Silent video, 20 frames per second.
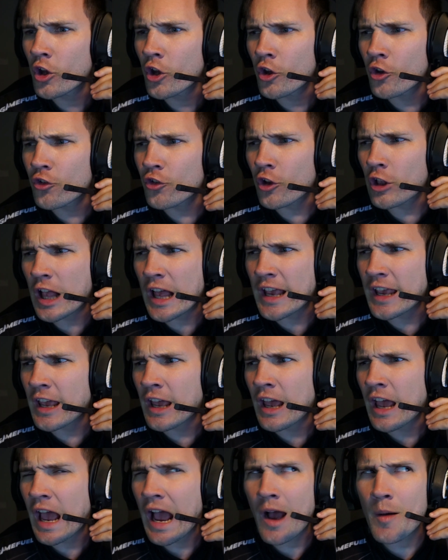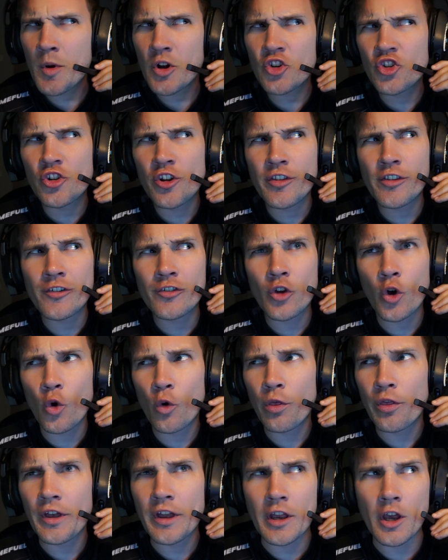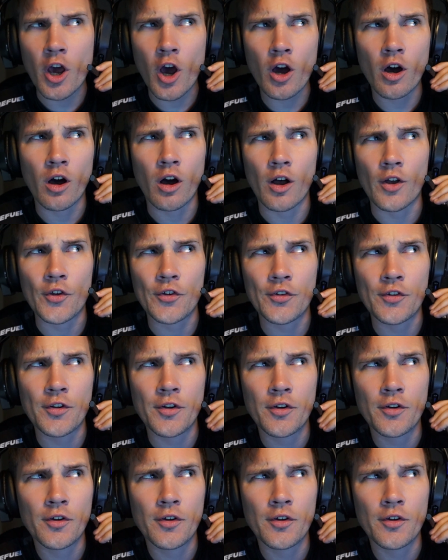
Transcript: So how much did this whole thing cost?